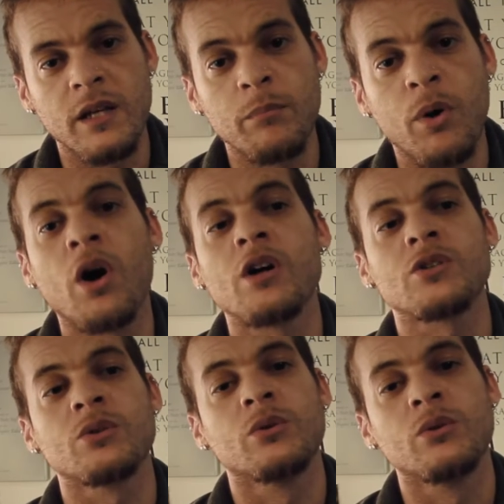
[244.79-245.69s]

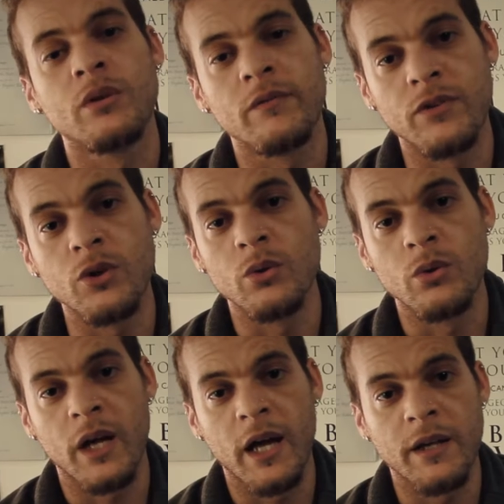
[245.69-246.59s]
impartial
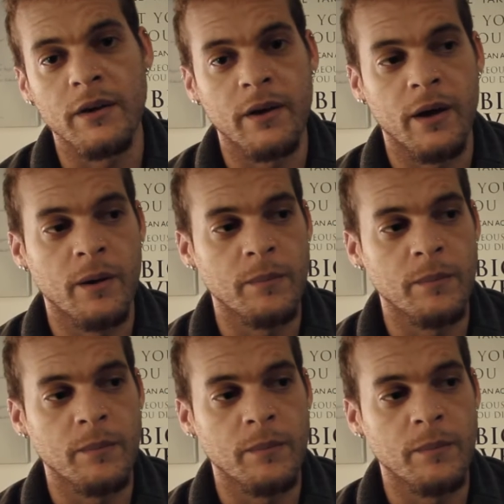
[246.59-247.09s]
view and